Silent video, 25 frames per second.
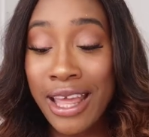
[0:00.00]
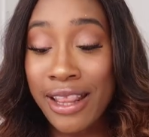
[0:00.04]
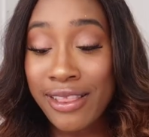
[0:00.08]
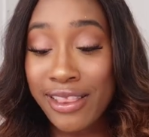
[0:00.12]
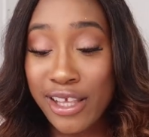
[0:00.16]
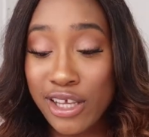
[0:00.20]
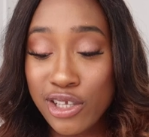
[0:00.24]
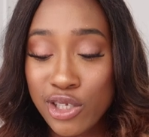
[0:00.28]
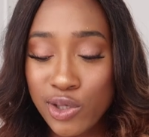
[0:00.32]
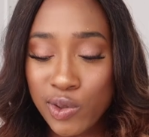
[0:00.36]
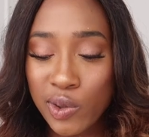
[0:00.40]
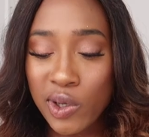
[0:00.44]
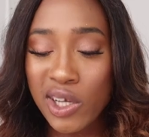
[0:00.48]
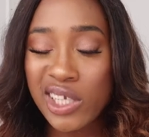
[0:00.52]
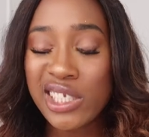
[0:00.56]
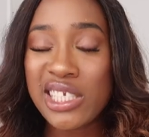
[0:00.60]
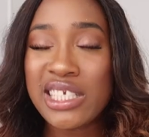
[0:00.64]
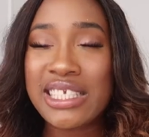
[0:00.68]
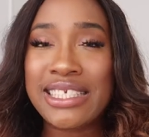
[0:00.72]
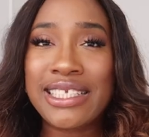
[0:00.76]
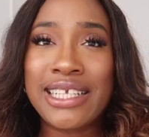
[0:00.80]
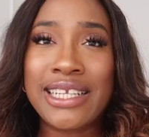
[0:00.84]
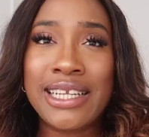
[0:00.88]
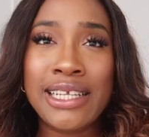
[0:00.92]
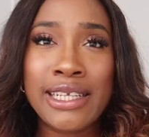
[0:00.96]
this
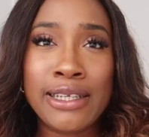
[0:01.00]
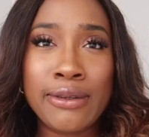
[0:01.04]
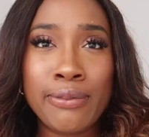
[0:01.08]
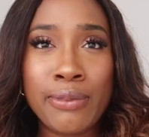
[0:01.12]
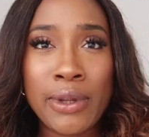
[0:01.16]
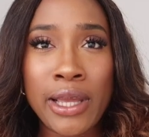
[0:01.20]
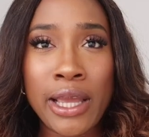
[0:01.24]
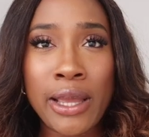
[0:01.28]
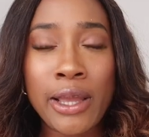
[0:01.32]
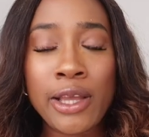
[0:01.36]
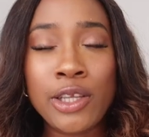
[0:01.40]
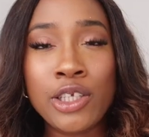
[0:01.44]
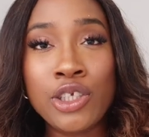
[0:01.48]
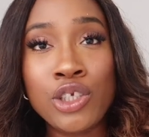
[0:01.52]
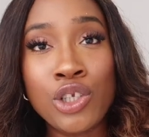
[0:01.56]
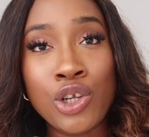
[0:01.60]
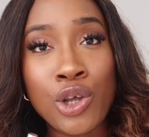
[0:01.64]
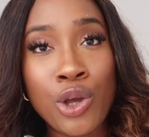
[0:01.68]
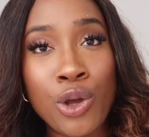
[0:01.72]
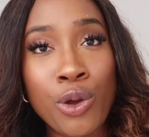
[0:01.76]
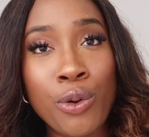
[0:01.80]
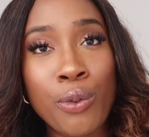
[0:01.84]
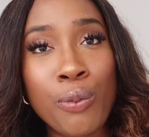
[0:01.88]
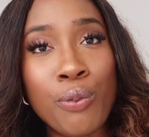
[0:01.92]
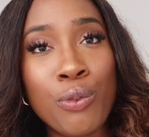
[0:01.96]
one is a little bit you
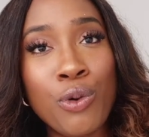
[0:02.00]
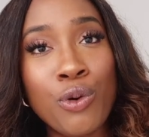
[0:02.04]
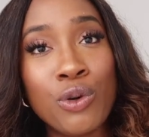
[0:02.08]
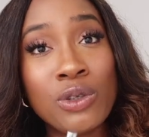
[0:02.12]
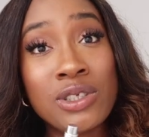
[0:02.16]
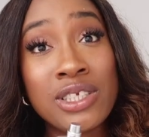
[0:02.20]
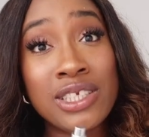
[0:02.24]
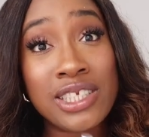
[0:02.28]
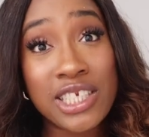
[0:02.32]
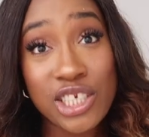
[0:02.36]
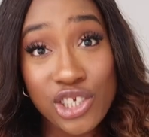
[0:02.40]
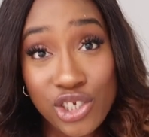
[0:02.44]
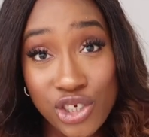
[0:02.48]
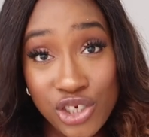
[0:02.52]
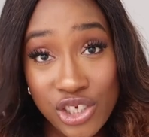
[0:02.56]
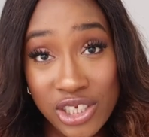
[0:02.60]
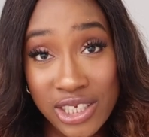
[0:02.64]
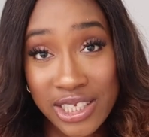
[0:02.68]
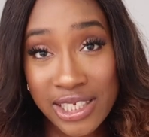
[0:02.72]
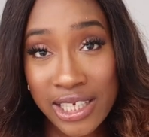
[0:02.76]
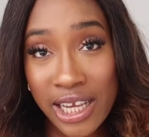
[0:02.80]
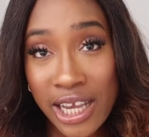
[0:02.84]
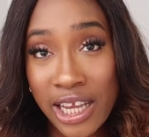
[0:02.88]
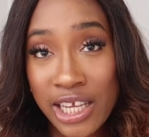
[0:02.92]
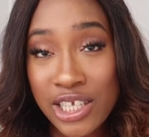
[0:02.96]
know more
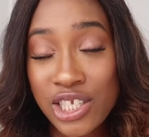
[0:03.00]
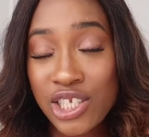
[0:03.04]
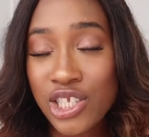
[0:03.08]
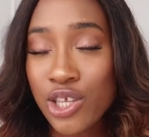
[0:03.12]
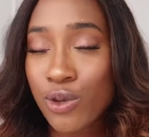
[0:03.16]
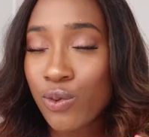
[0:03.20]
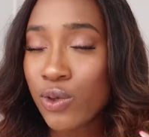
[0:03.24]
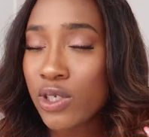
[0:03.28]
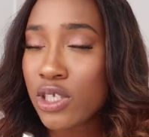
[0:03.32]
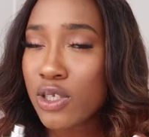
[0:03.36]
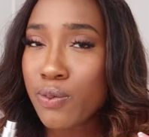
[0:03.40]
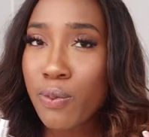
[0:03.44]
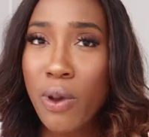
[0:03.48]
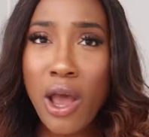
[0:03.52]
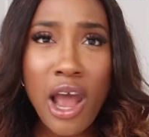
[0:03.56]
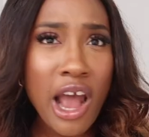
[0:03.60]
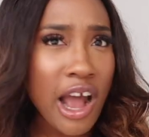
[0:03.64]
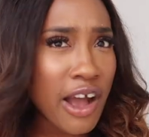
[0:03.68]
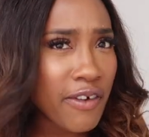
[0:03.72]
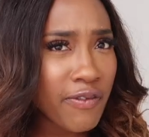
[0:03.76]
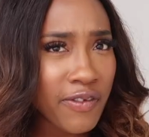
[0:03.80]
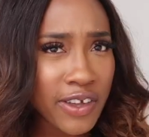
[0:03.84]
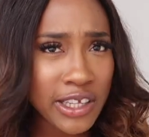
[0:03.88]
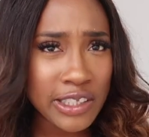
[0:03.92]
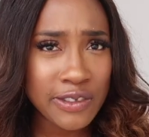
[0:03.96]
citrusy so it's
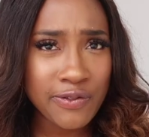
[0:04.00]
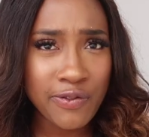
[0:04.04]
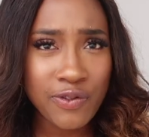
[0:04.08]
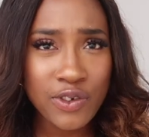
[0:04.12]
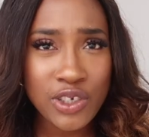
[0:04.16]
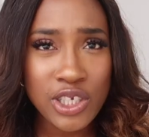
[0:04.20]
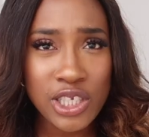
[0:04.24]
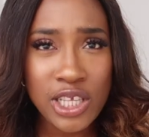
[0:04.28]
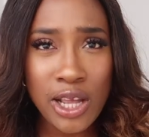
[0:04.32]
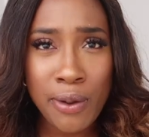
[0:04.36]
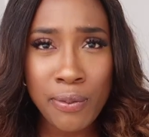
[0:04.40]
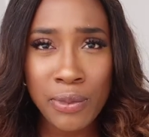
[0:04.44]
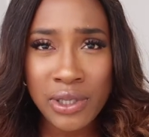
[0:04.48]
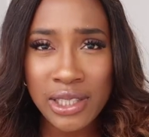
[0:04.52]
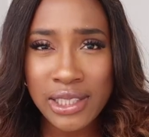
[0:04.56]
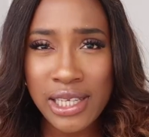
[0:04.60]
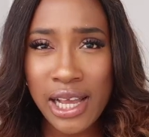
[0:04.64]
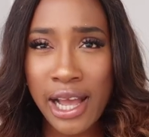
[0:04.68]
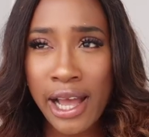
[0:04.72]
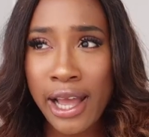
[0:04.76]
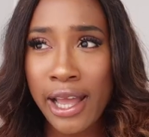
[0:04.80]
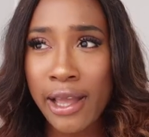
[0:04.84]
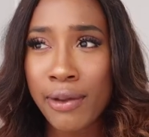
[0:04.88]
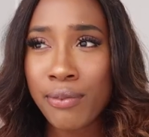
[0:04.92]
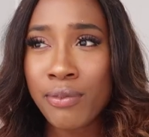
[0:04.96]
perfect for
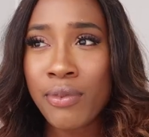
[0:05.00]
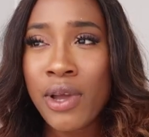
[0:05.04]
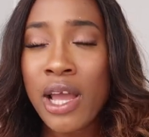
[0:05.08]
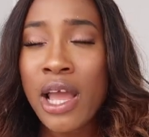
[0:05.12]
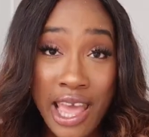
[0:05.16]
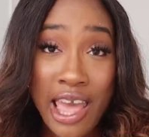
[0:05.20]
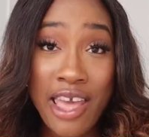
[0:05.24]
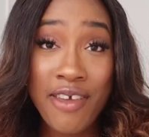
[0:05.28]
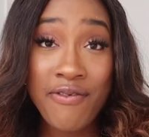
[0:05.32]
summertime